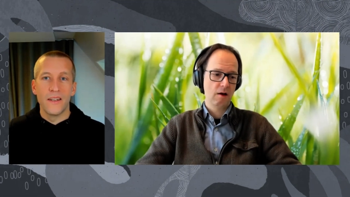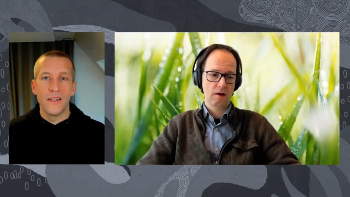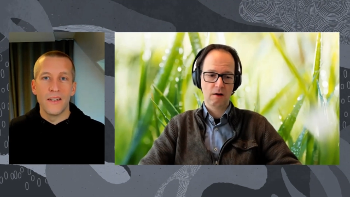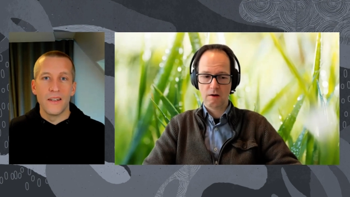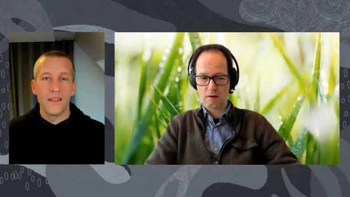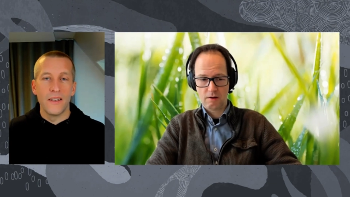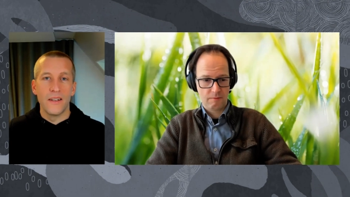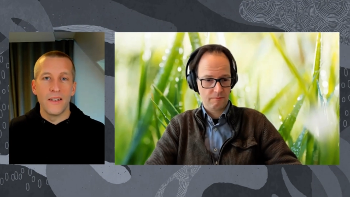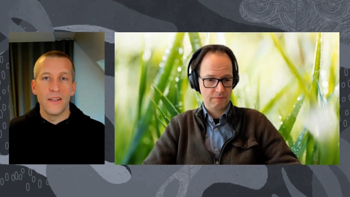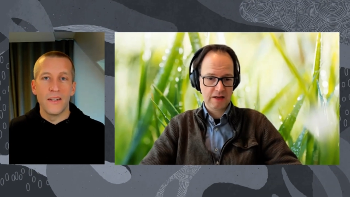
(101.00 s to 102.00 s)

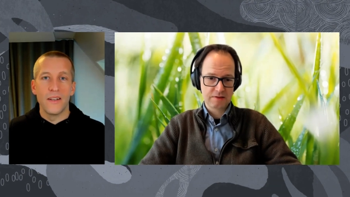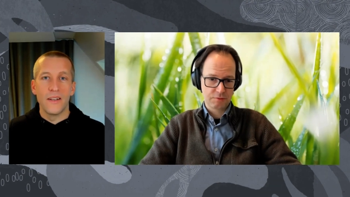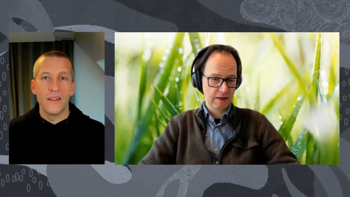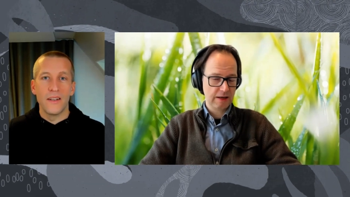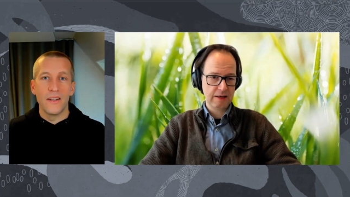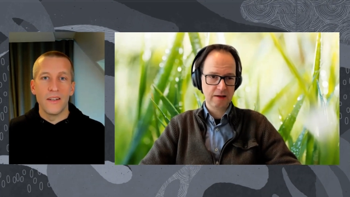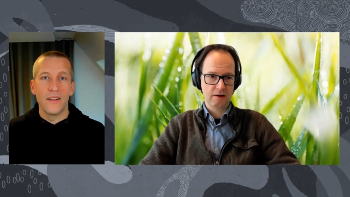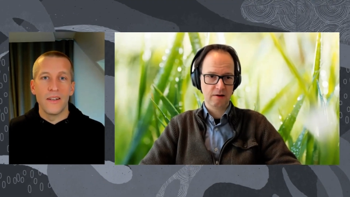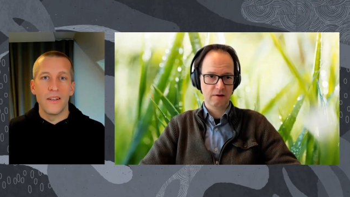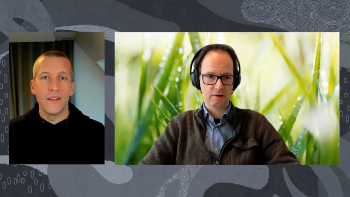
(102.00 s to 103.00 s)
Speaker 1: Um, it's really
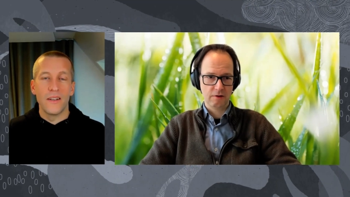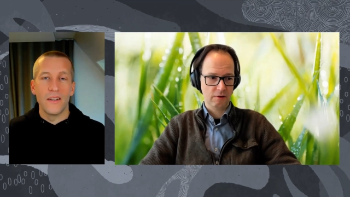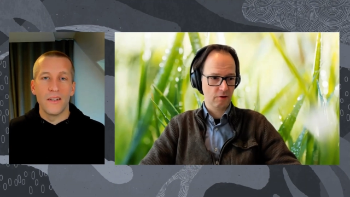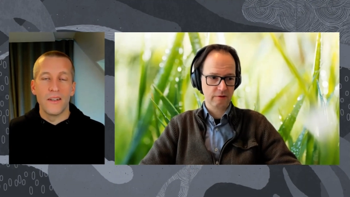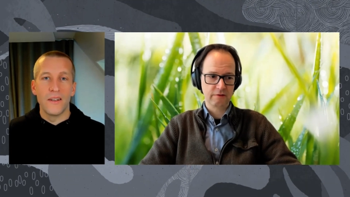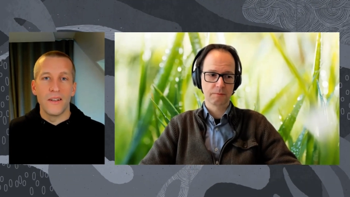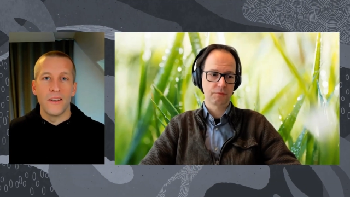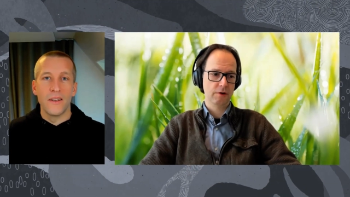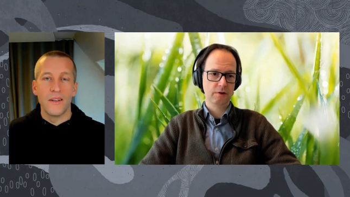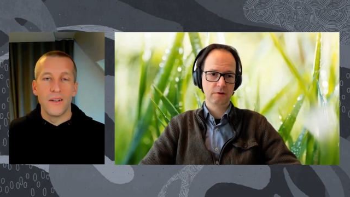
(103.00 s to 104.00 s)
uh, an awesome
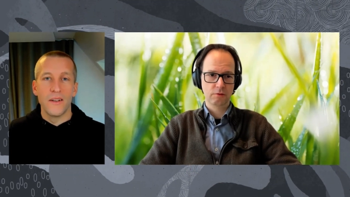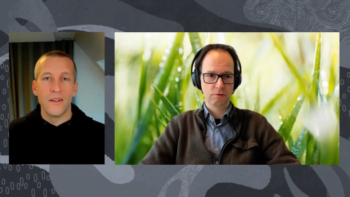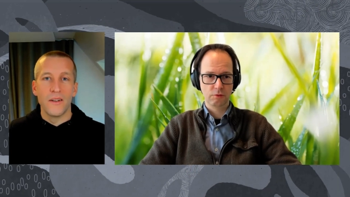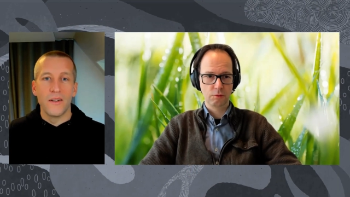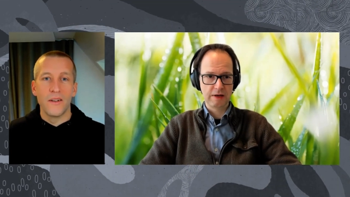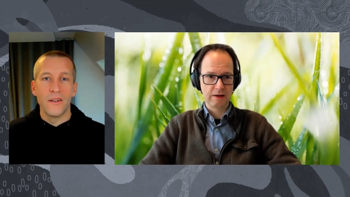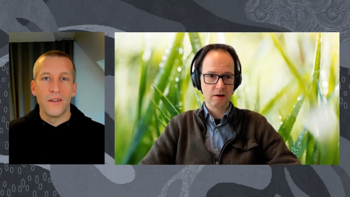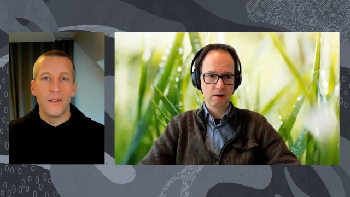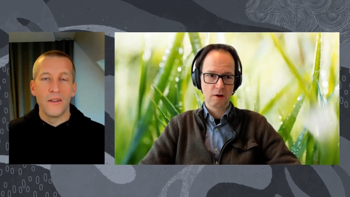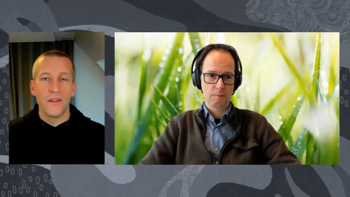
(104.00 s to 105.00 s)
product to, to
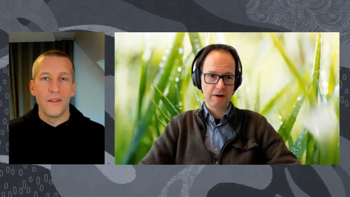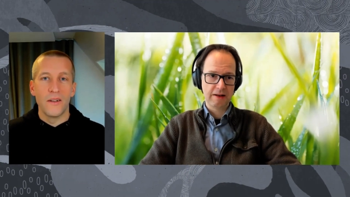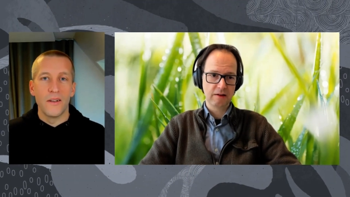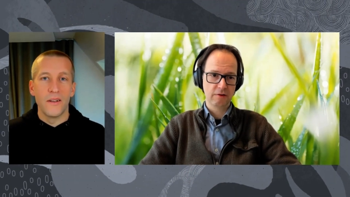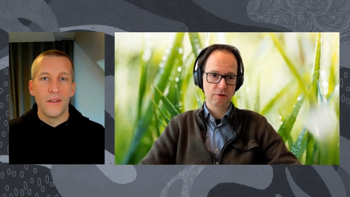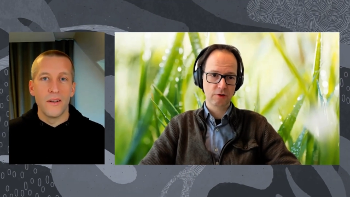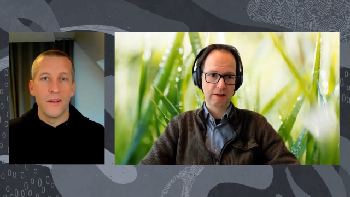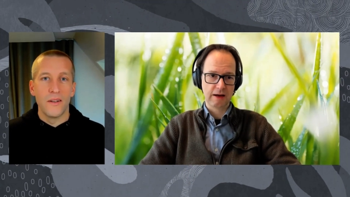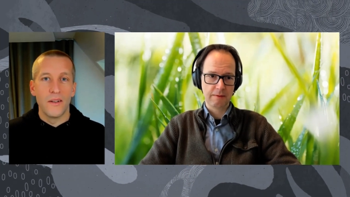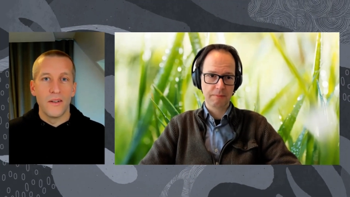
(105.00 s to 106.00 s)
win plenty of your
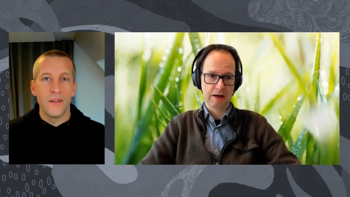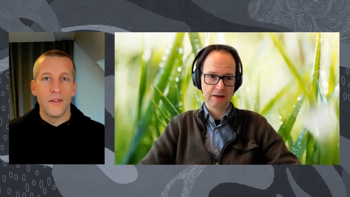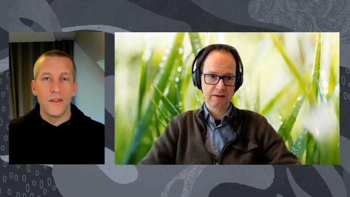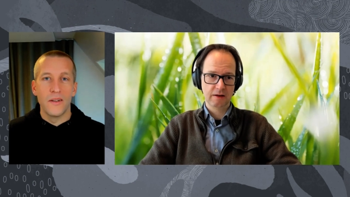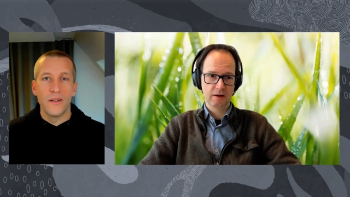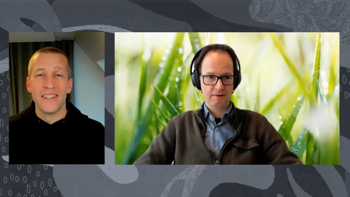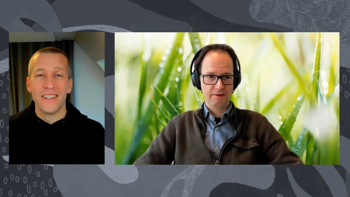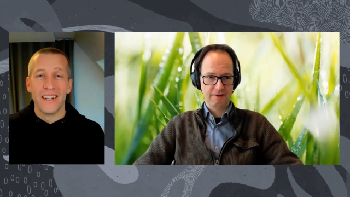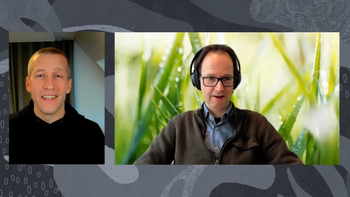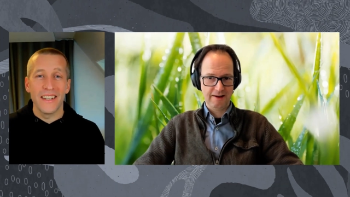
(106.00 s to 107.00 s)
time back.
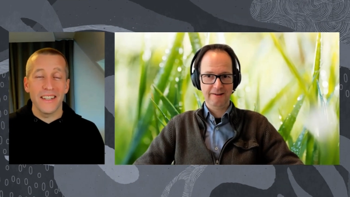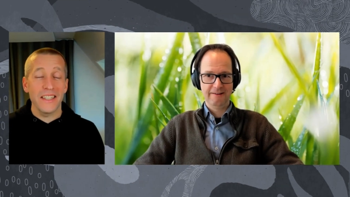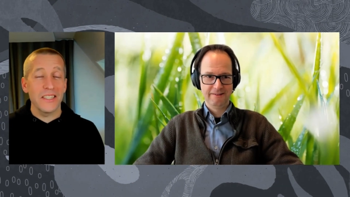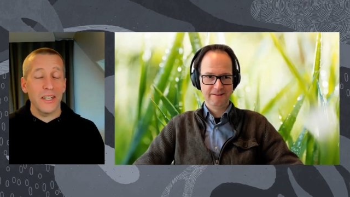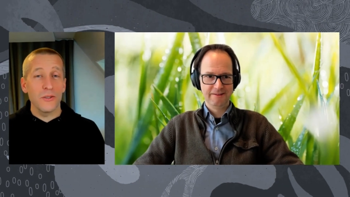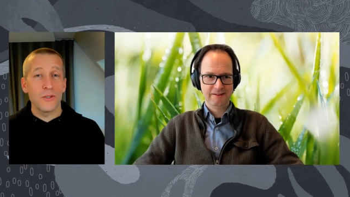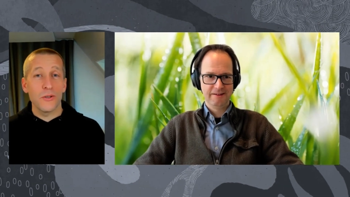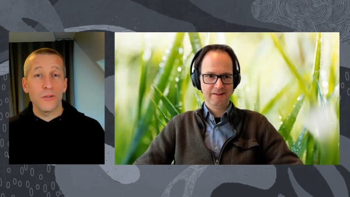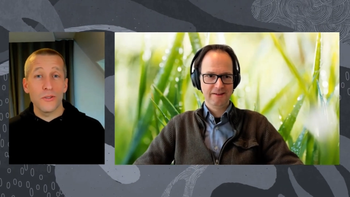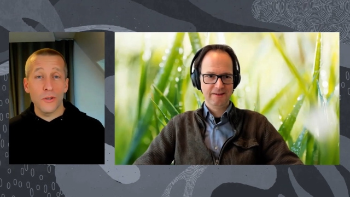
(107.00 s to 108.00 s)
Speaker 2: Yeah, that sounds
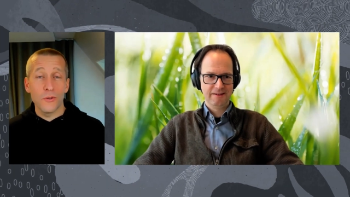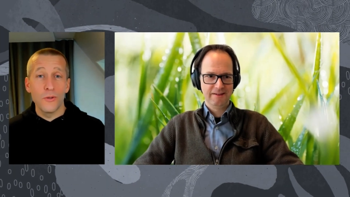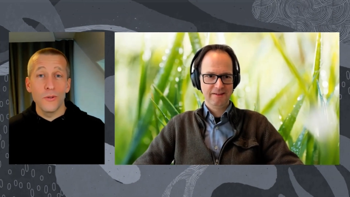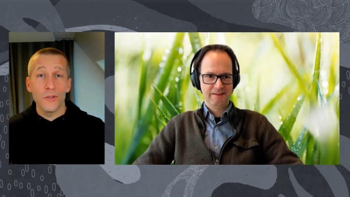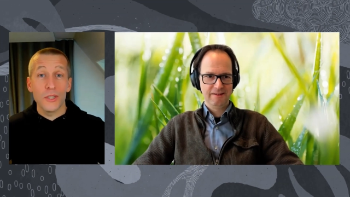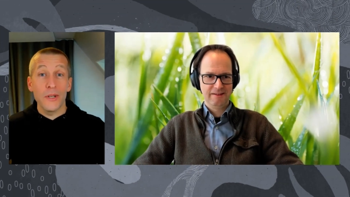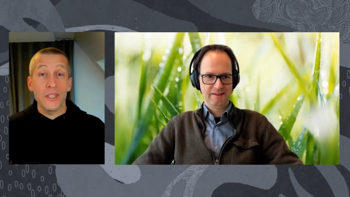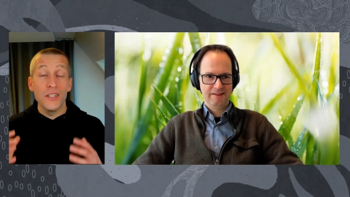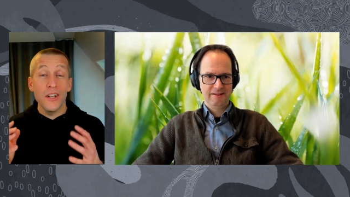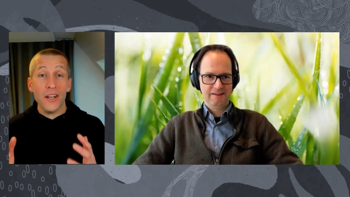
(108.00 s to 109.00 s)
so so cool. So
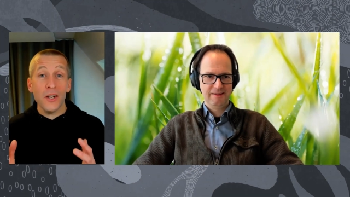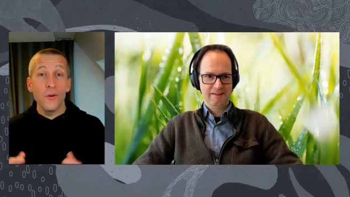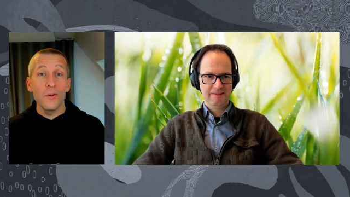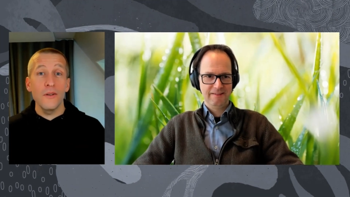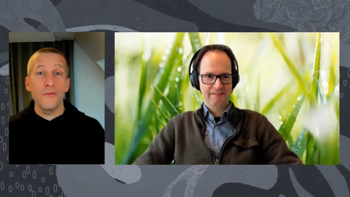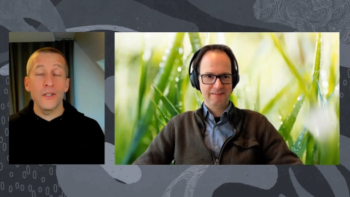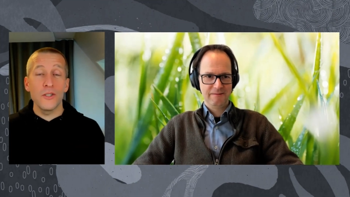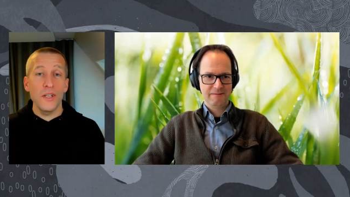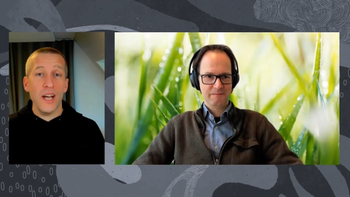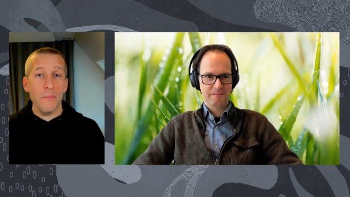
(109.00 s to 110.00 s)
it's not only for
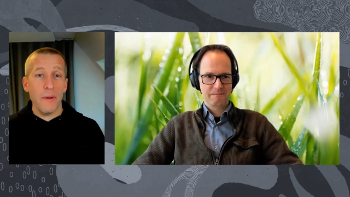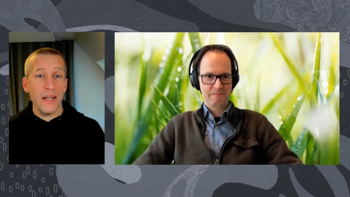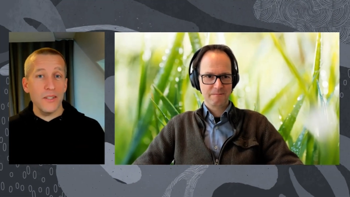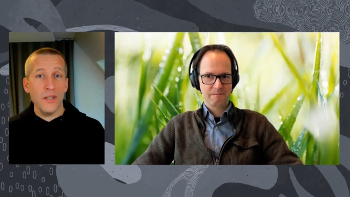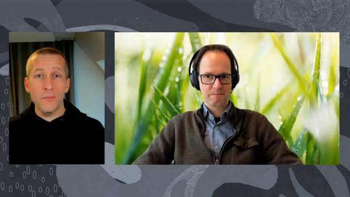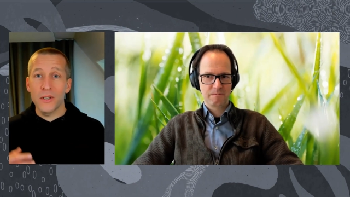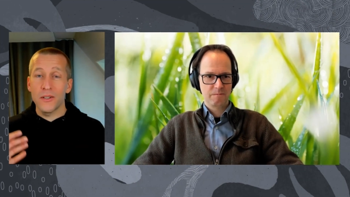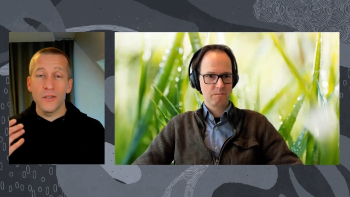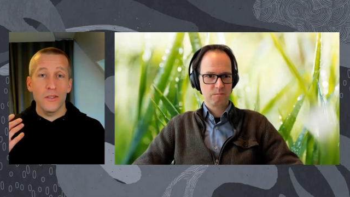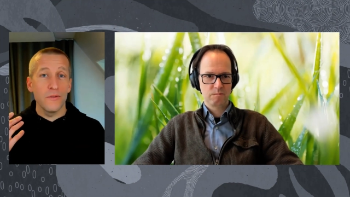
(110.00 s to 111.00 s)
G I patching, but
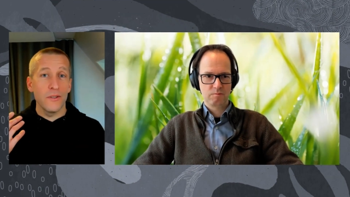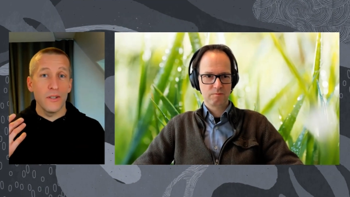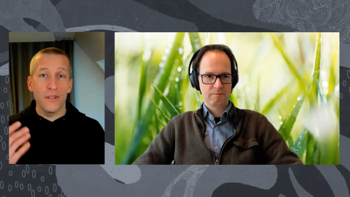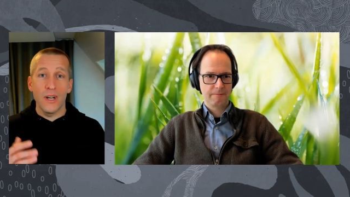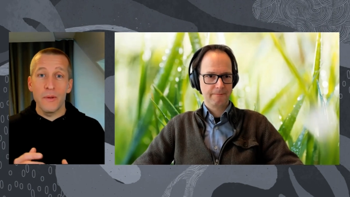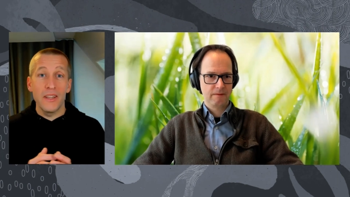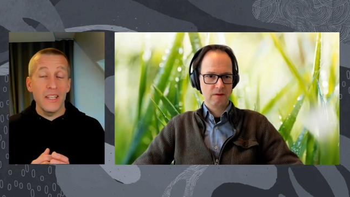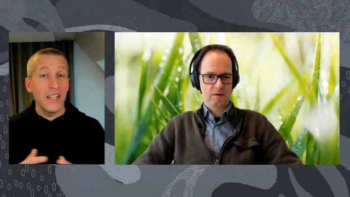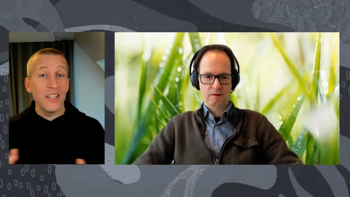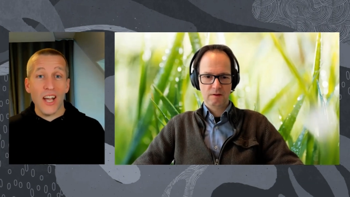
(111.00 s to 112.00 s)
also for, I mean,
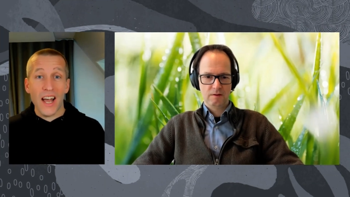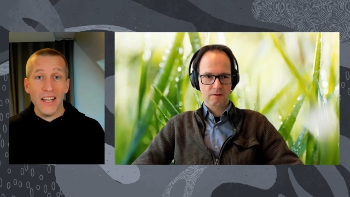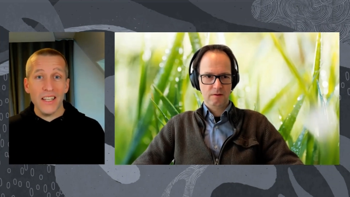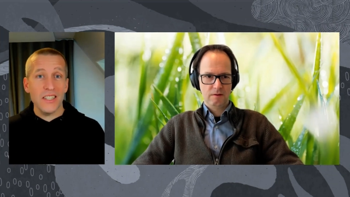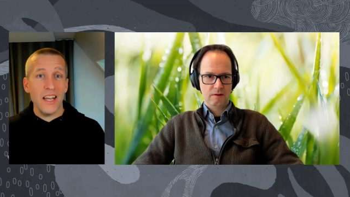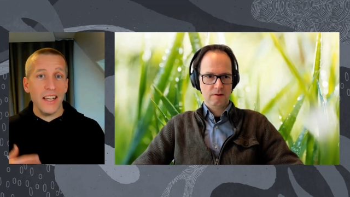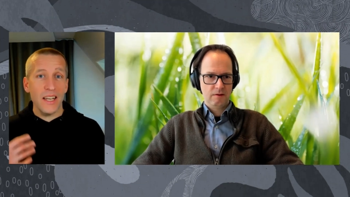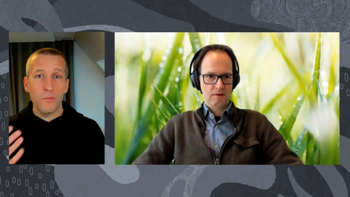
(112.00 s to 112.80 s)
the entire stack and